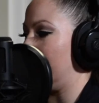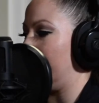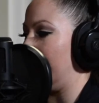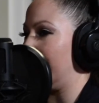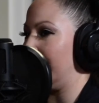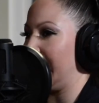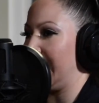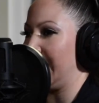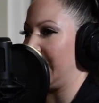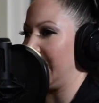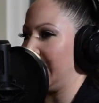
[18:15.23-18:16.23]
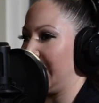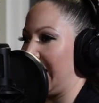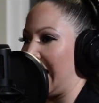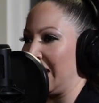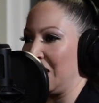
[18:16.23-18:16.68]
like the
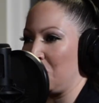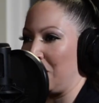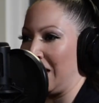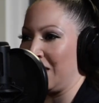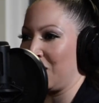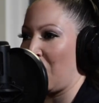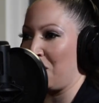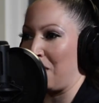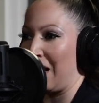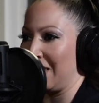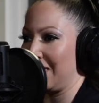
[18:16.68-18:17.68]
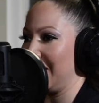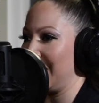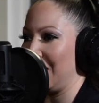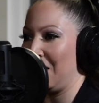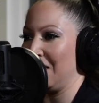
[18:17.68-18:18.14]
the Alien Beats soft
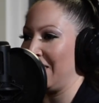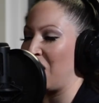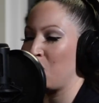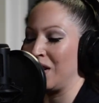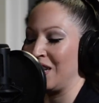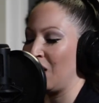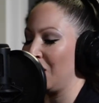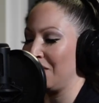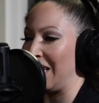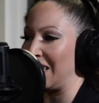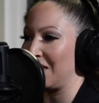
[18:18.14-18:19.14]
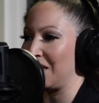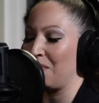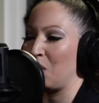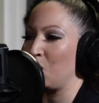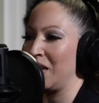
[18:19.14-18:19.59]
boxes and all mm-hmm. of. I wanted all of that
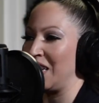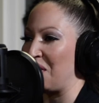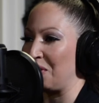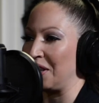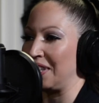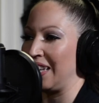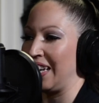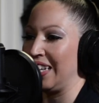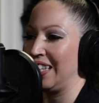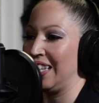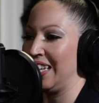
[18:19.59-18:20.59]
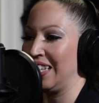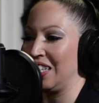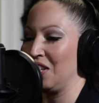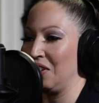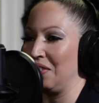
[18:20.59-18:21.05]
stuff. I wanted everything, and then
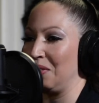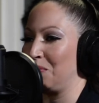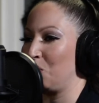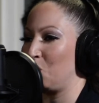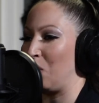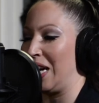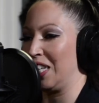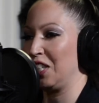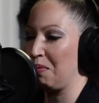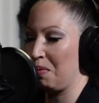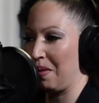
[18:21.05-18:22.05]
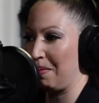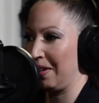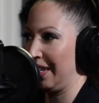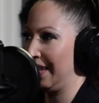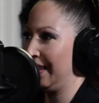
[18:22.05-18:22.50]
you know I racked up and
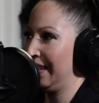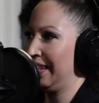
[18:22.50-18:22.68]
maybe